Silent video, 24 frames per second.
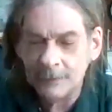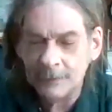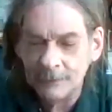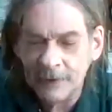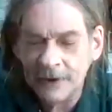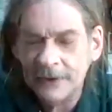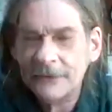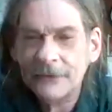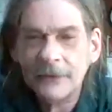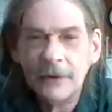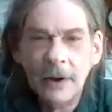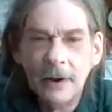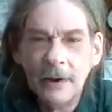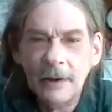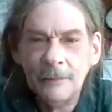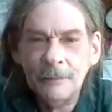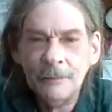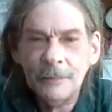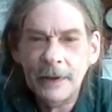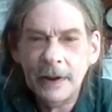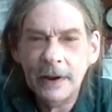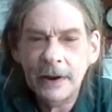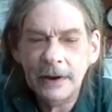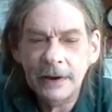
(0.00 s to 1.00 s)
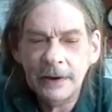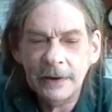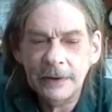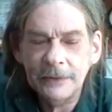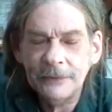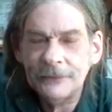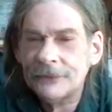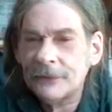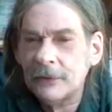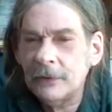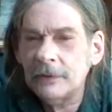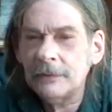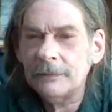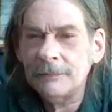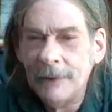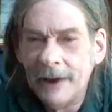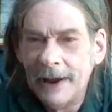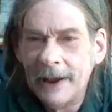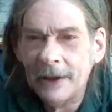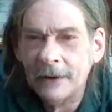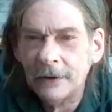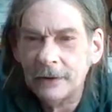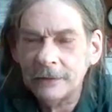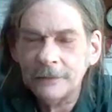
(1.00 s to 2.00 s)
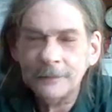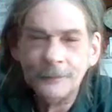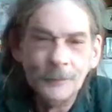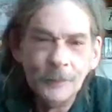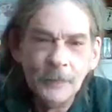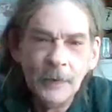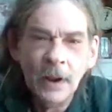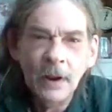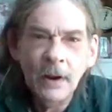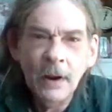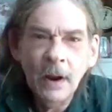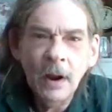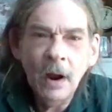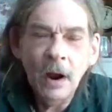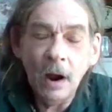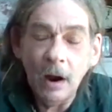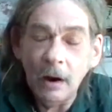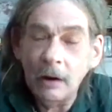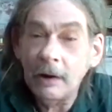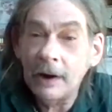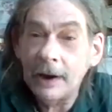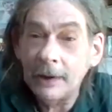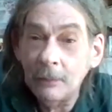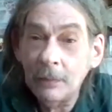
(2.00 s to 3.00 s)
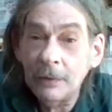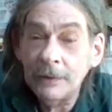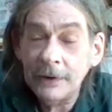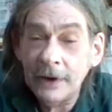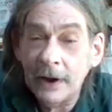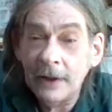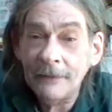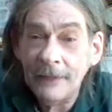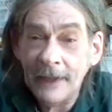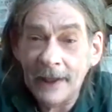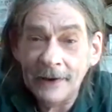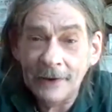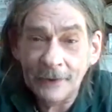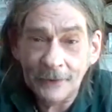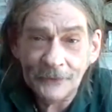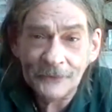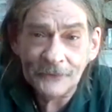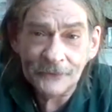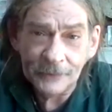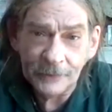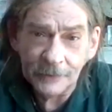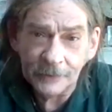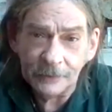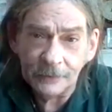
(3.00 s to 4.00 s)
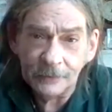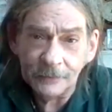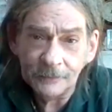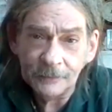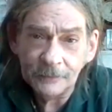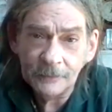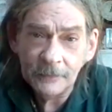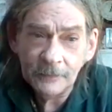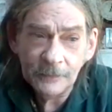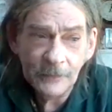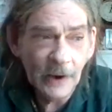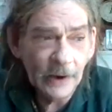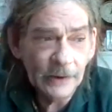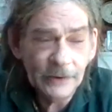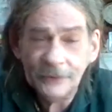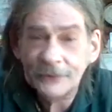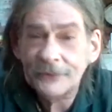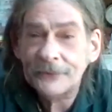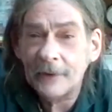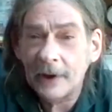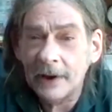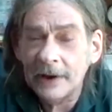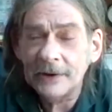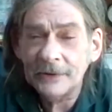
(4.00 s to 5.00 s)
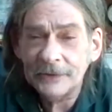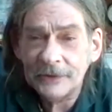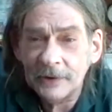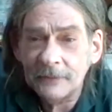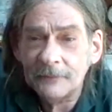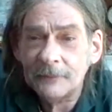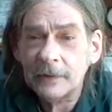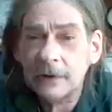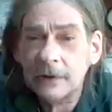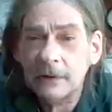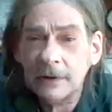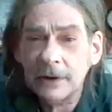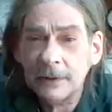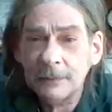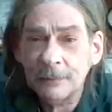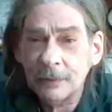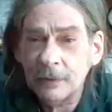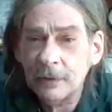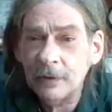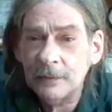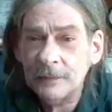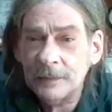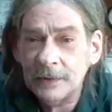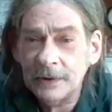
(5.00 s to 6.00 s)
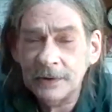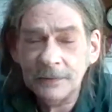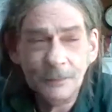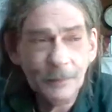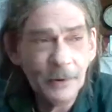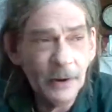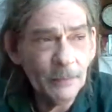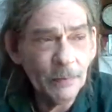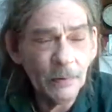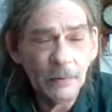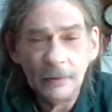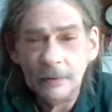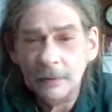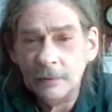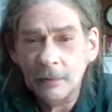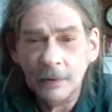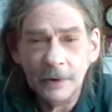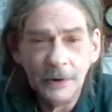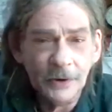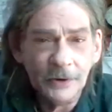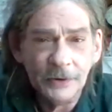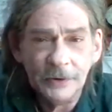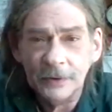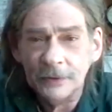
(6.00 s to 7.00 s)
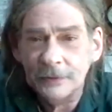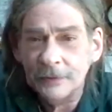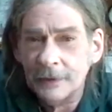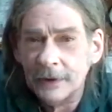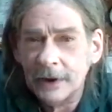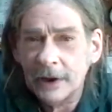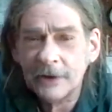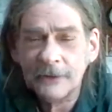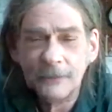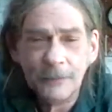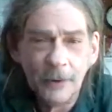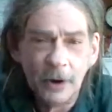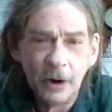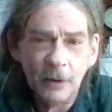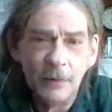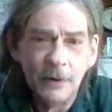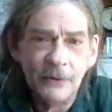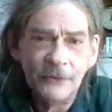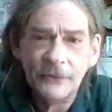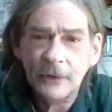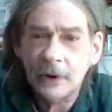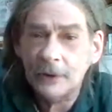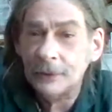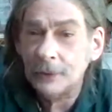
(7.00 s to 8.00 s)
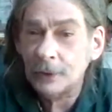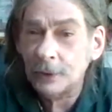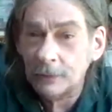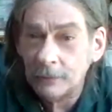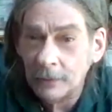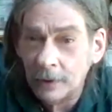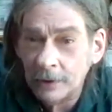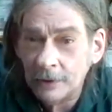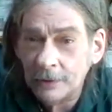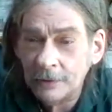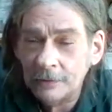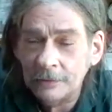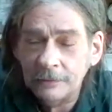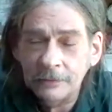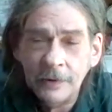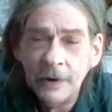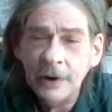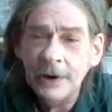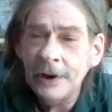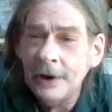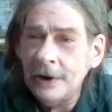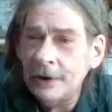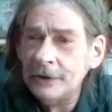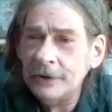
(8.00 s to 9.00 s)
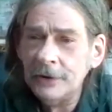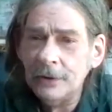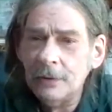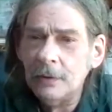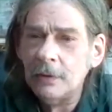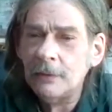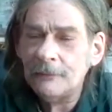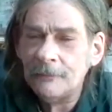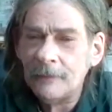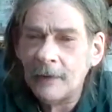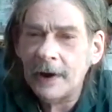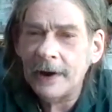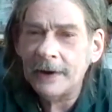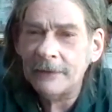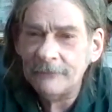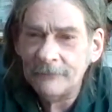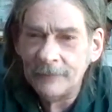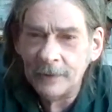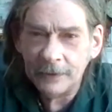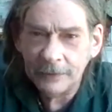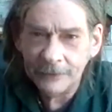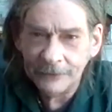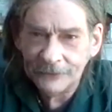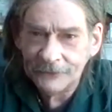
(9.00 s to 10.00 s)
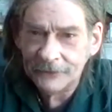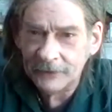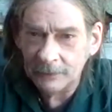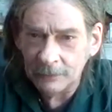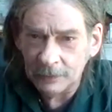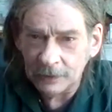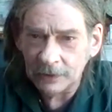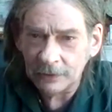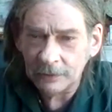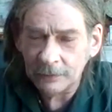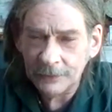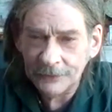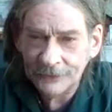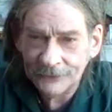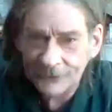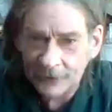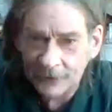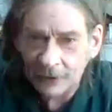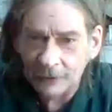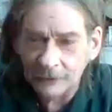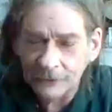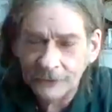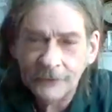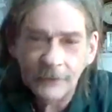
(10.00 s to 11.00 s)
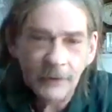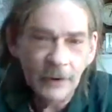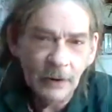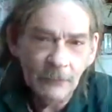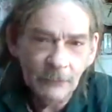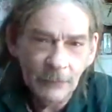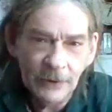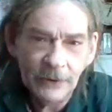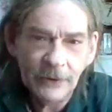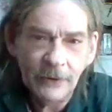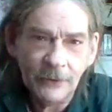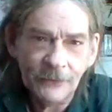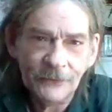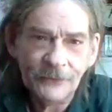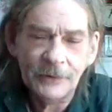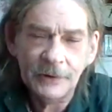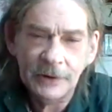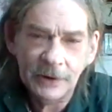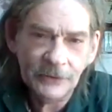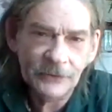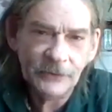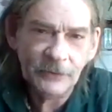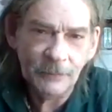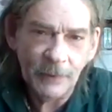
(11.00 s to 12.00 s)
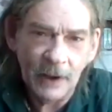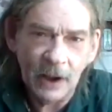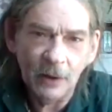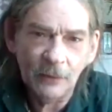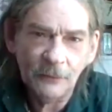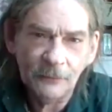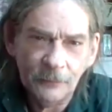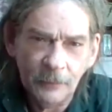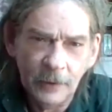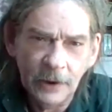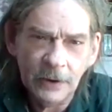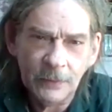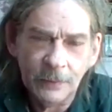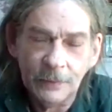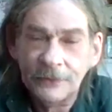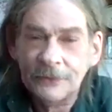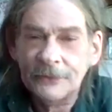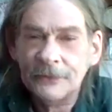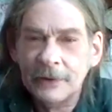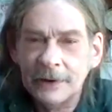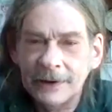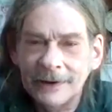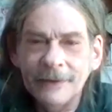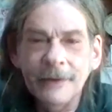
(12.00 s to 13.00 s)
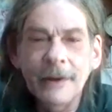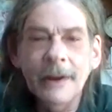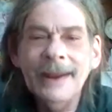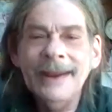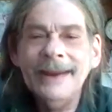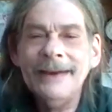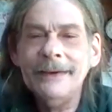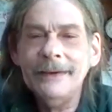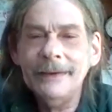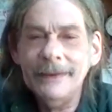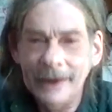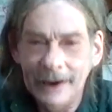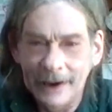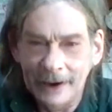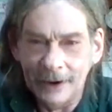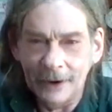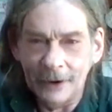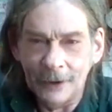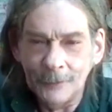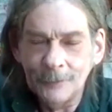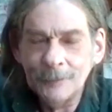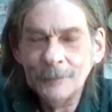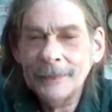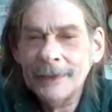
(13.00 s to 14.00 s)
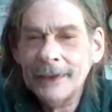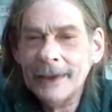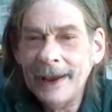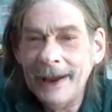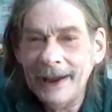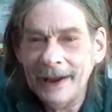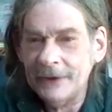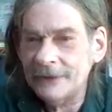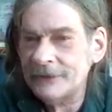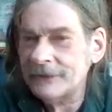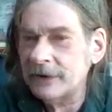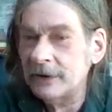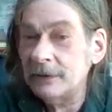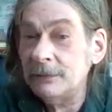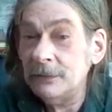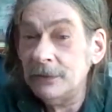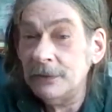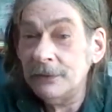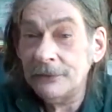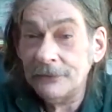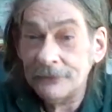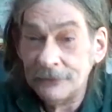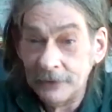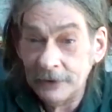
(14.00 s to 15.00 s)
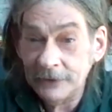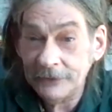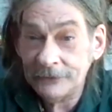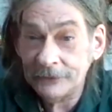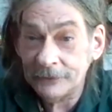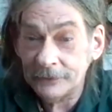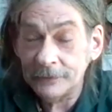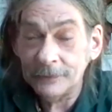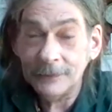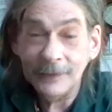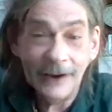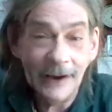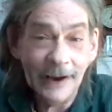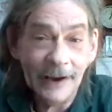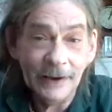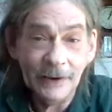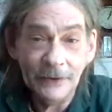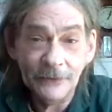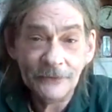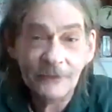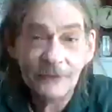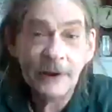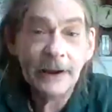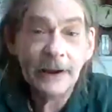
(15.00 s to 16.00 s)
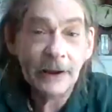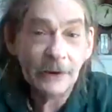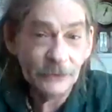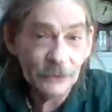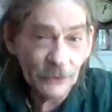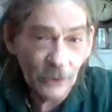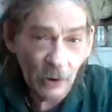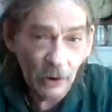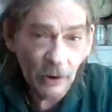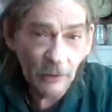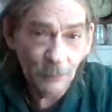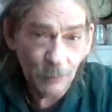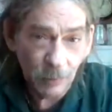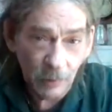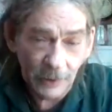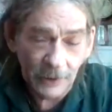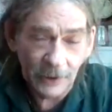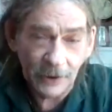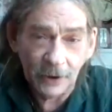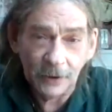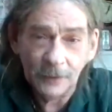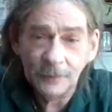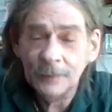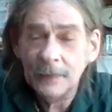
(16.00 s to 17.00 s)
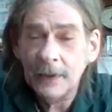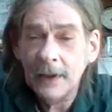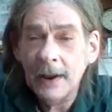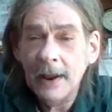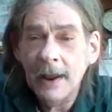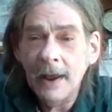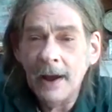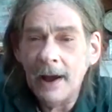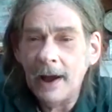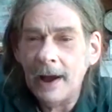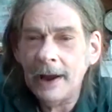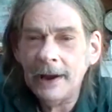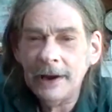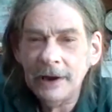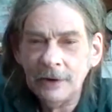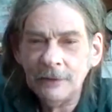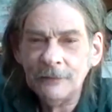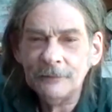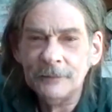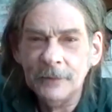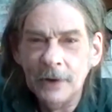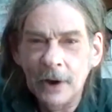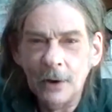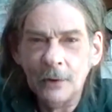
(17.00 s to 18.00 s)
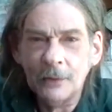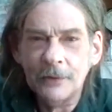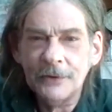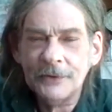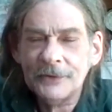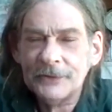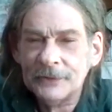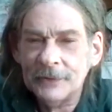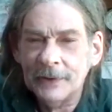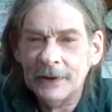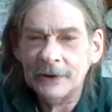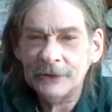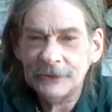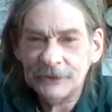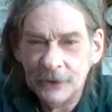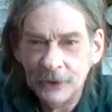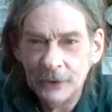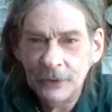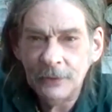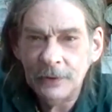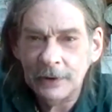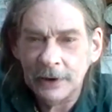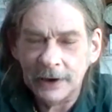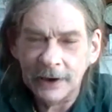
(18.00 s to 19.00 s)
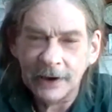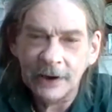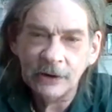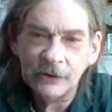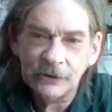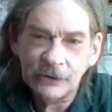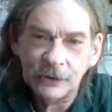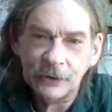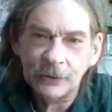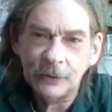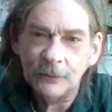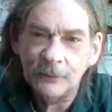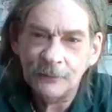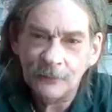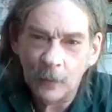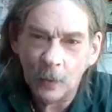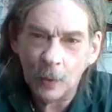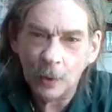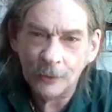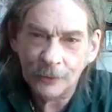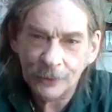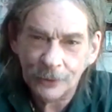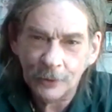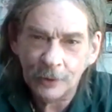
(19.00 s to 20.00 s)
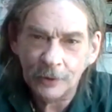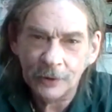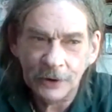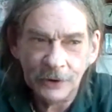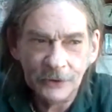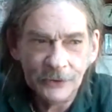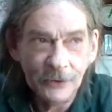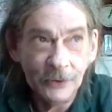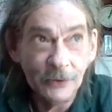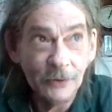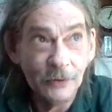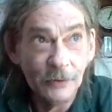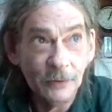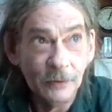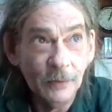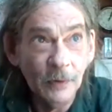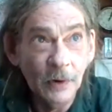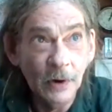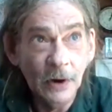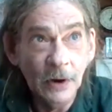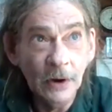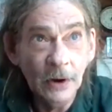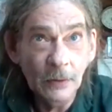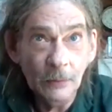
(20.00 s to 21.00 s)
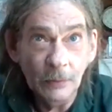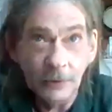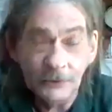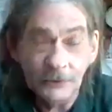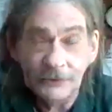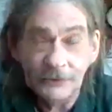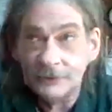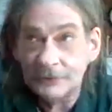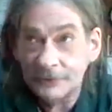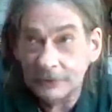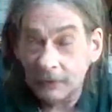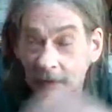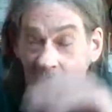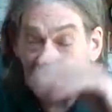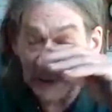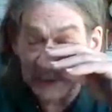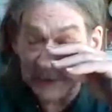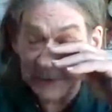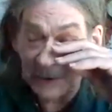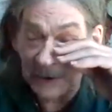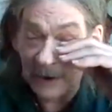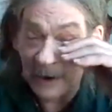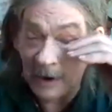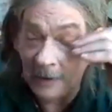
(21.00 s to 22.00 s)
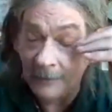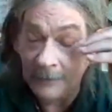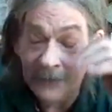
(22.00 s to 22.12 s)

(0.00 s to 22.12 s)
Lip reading: makes a certain pattern. All right. Well, now that is true. That is scientifically proven. People who want to do the experiments on their own, you will find very similar results because it is about frequency. Now, as a musician and as a guitar player, I have noticed that tuning to 432, which is like